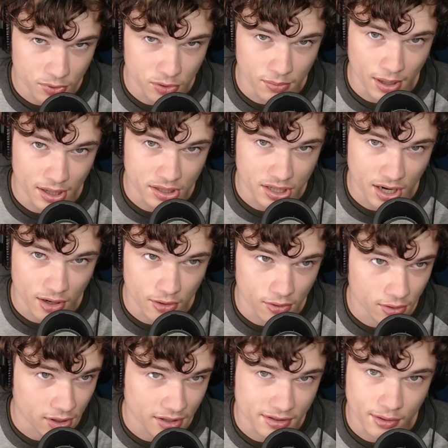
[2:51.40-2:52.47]
to my channel,
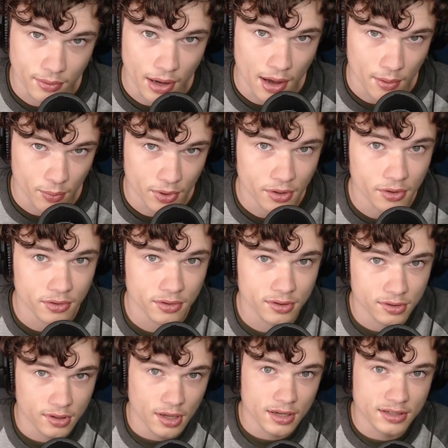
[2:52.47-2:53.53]
because I will
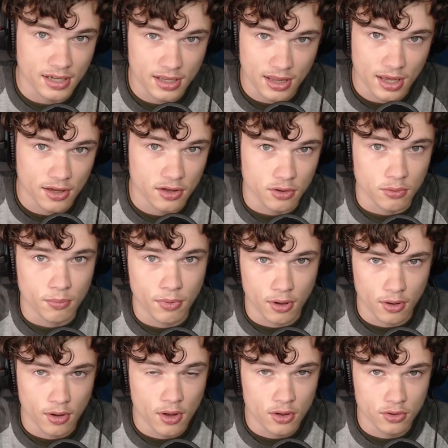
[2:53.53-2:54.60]
say thank you
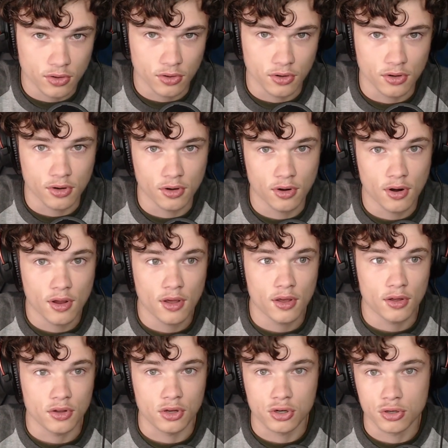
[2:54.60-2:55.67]
to your
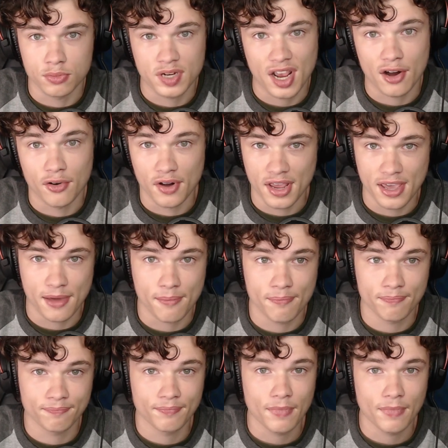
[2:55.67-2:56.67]
YouTube channel name.